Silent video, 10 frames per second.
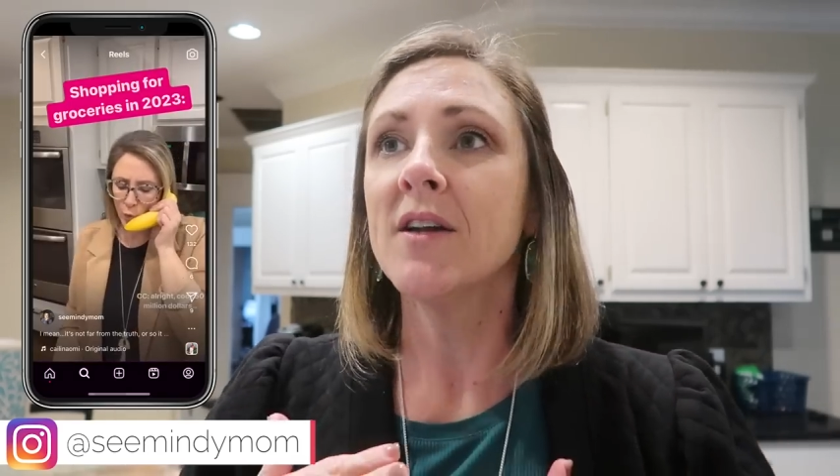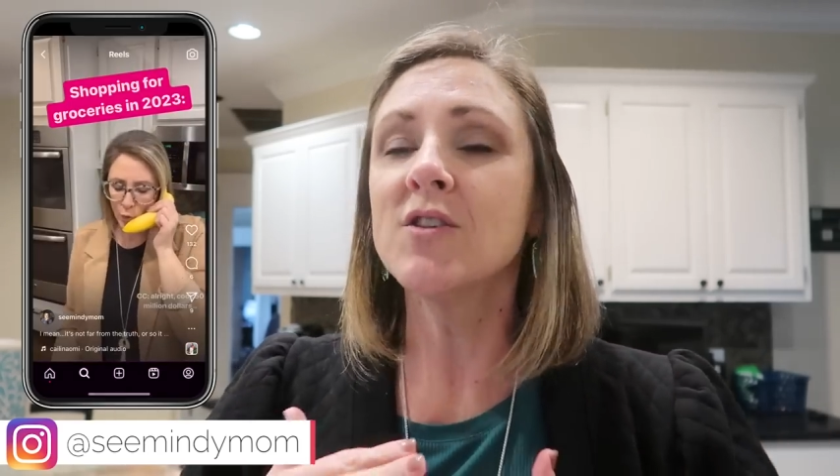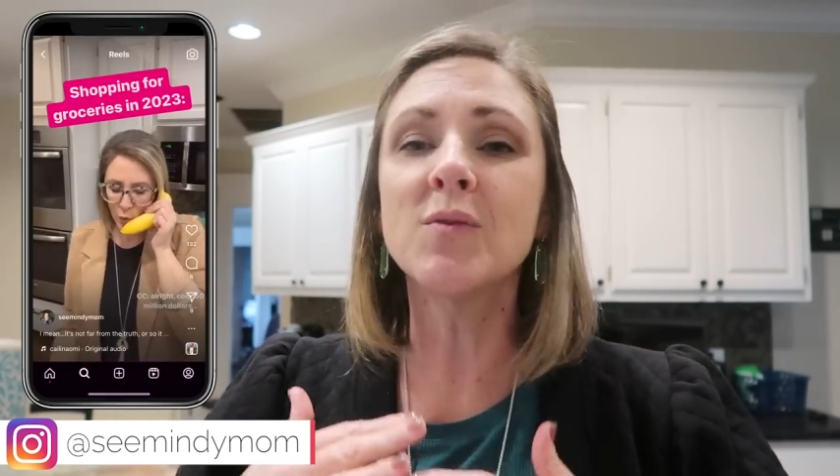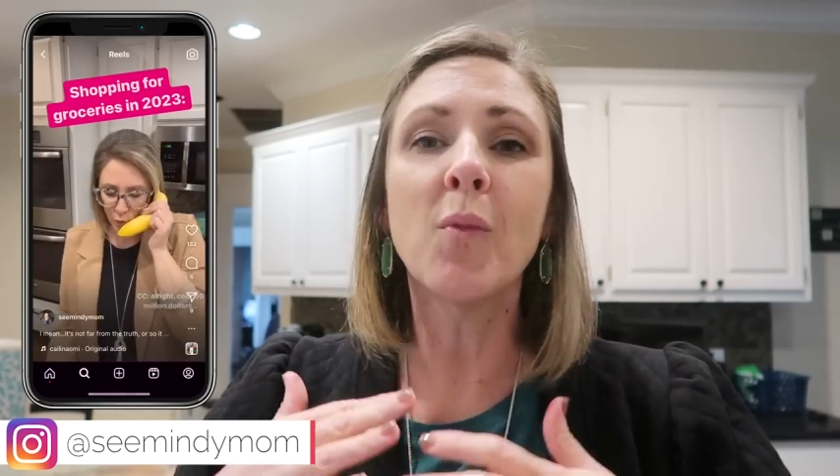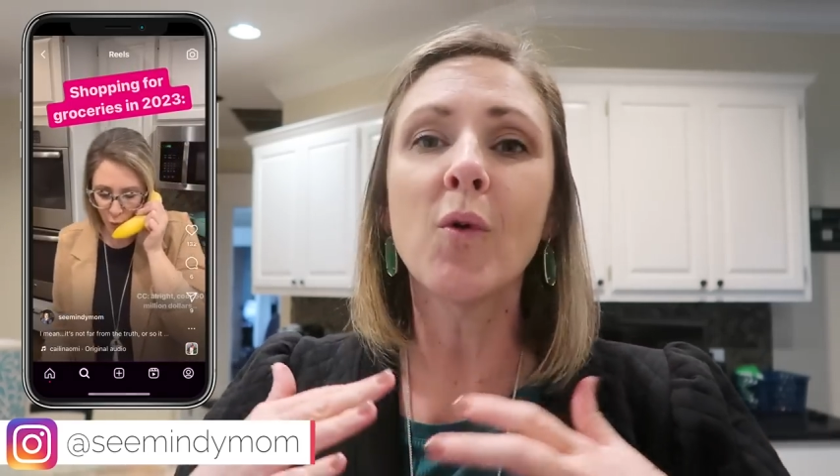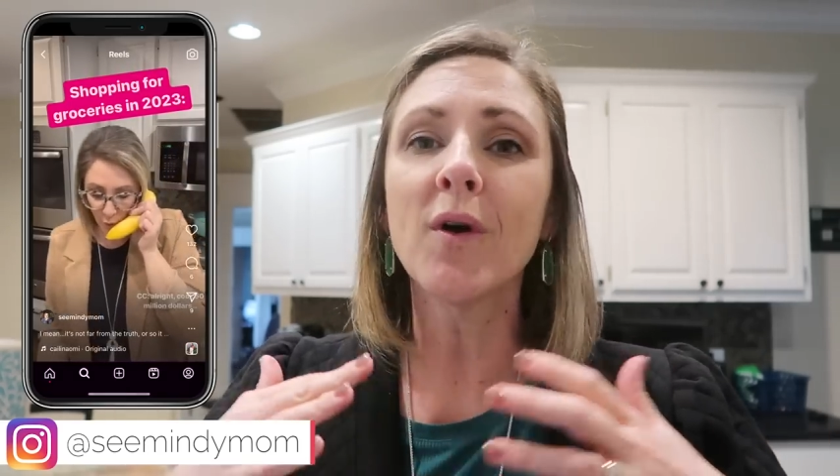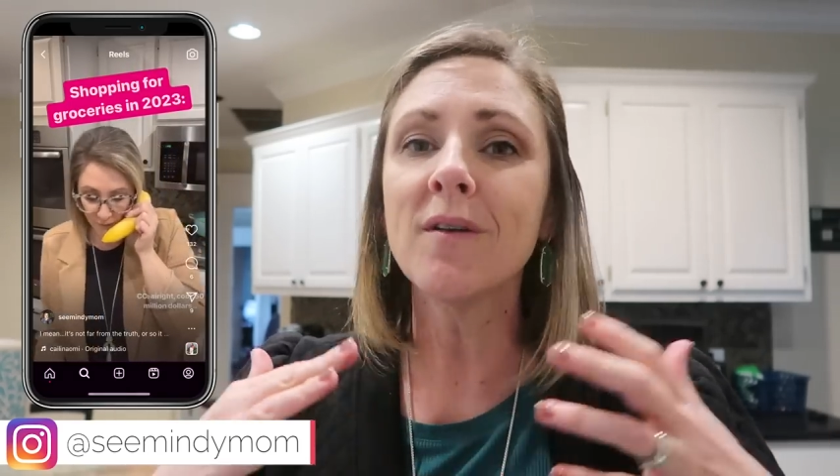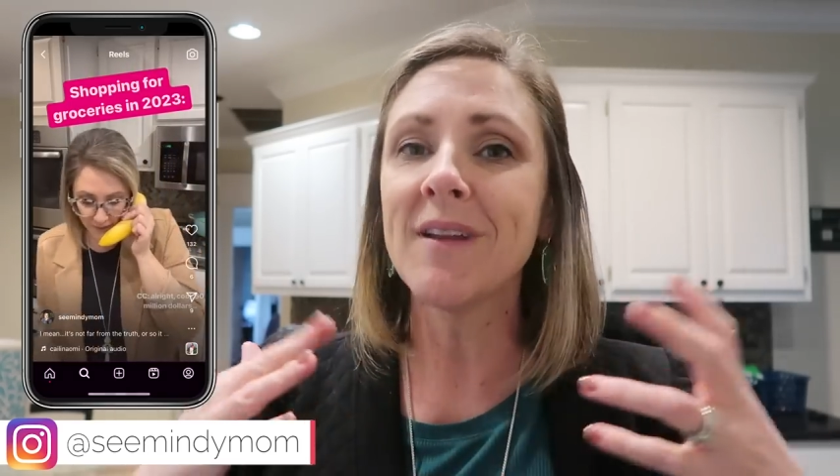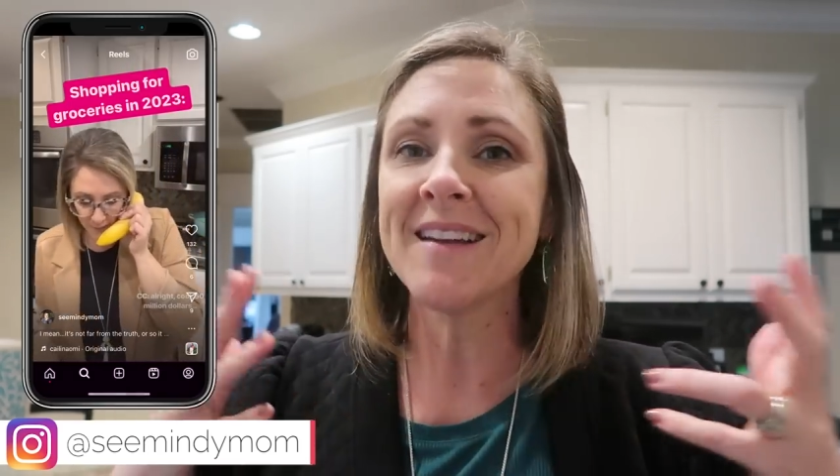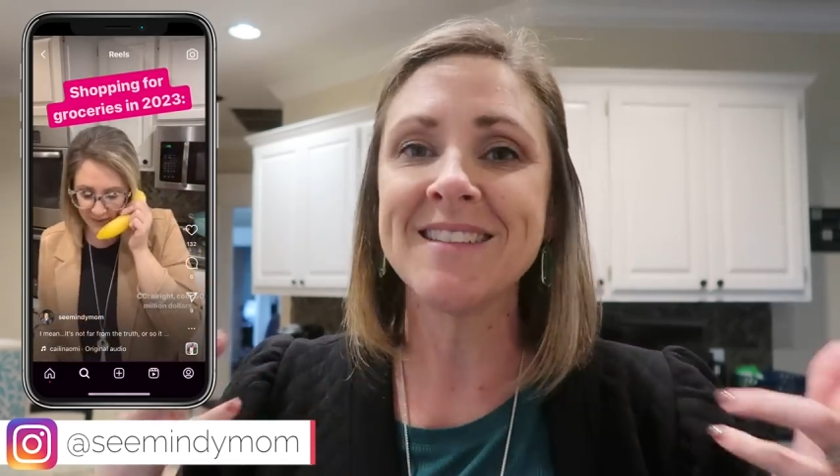just
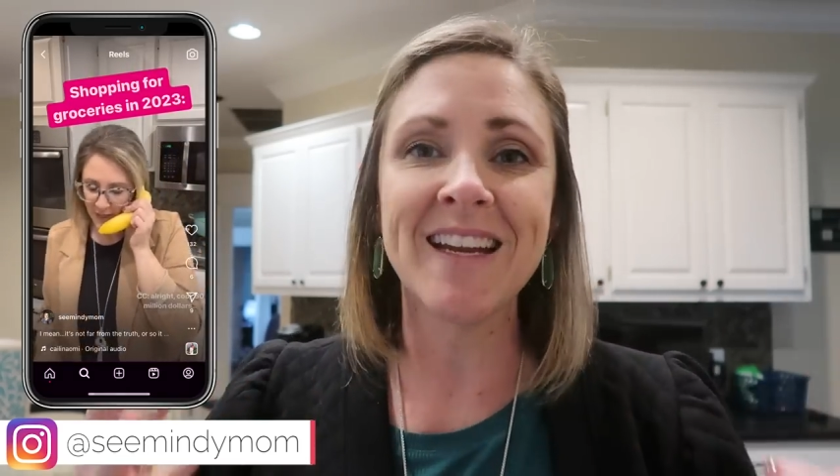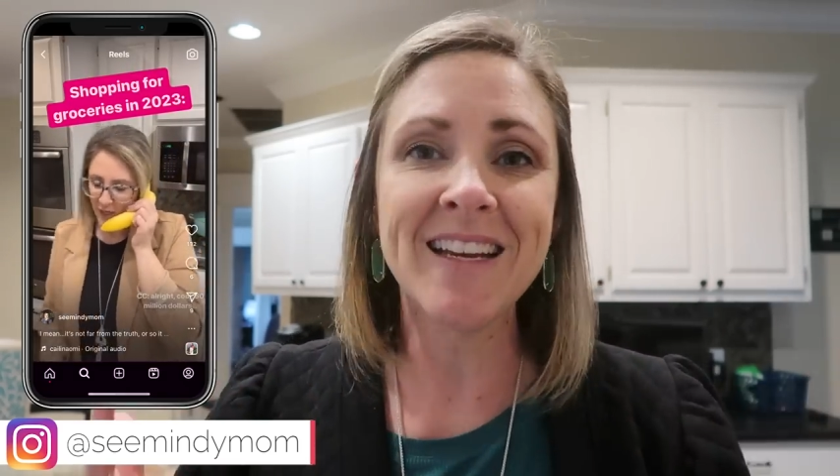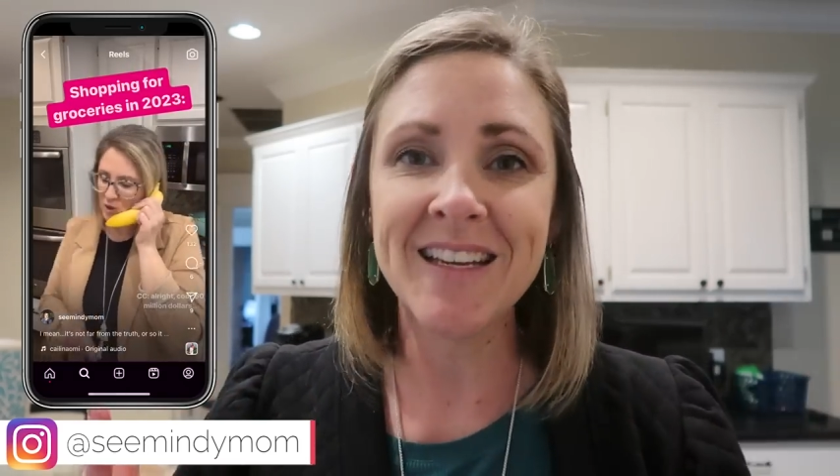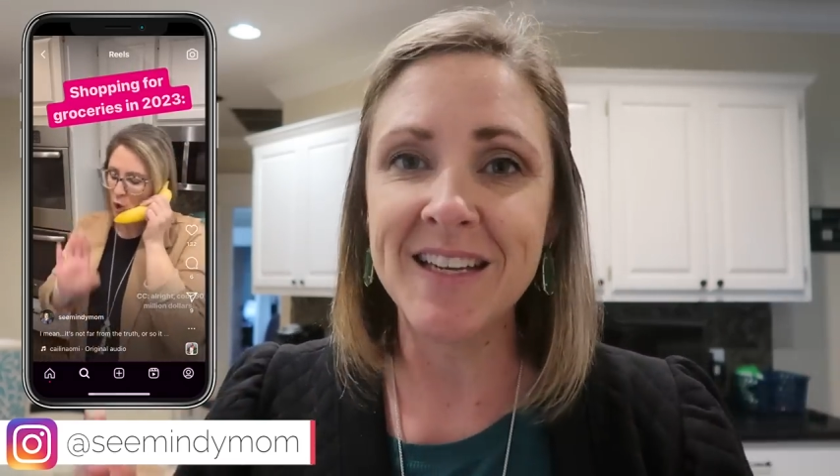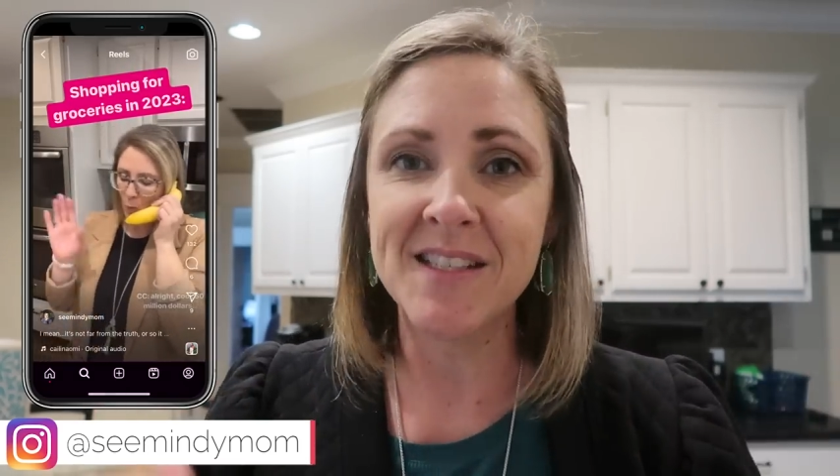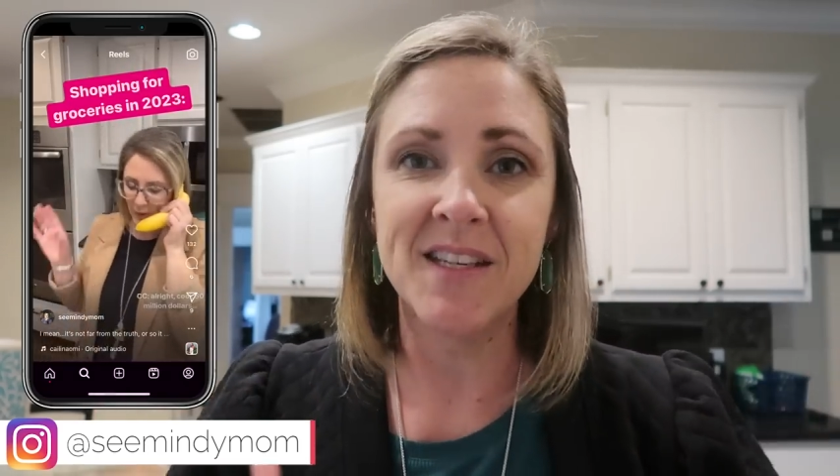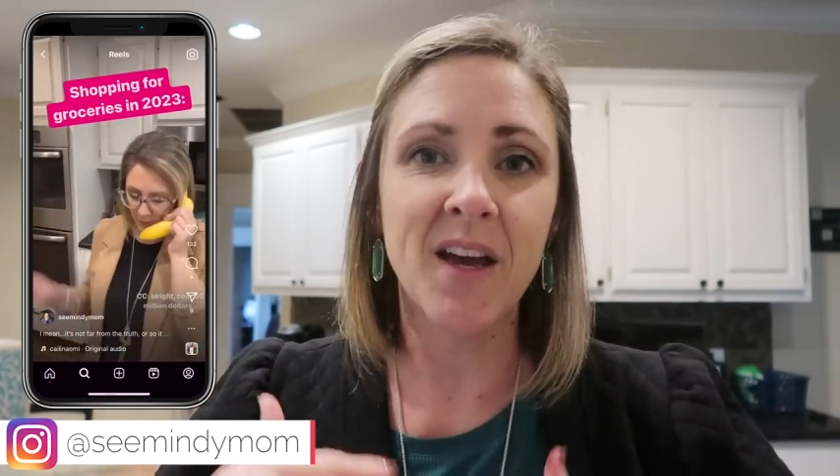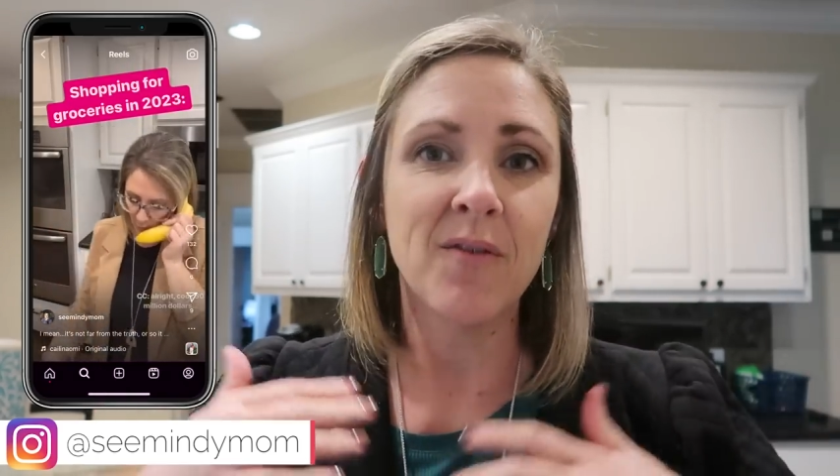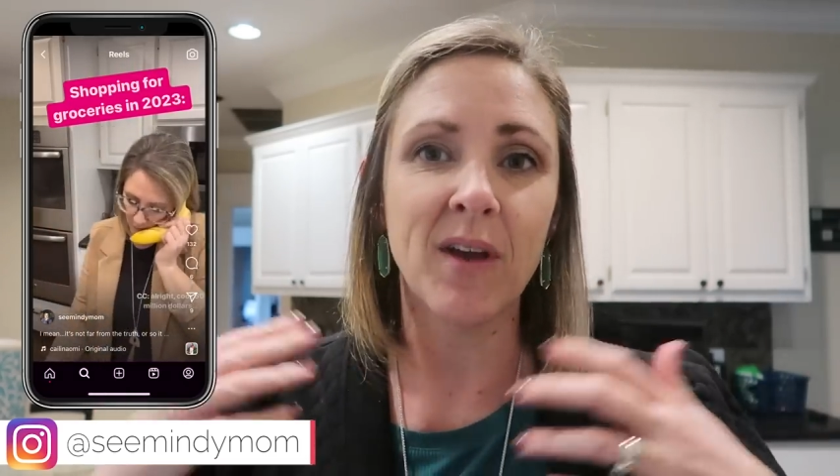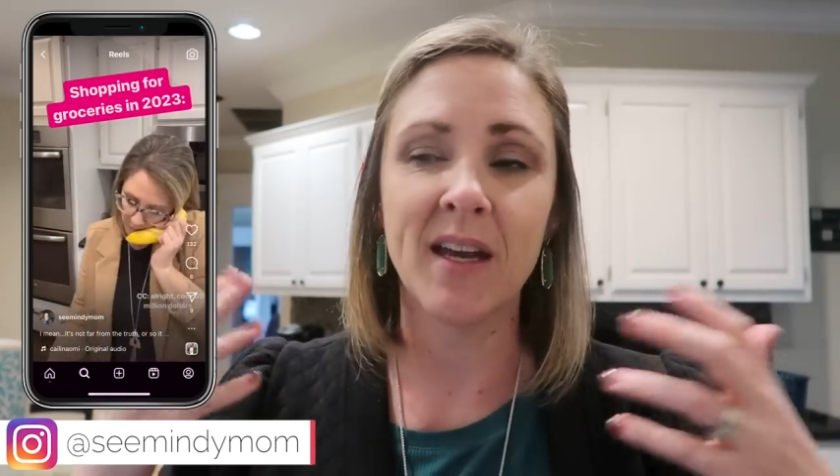more like day to day stuff,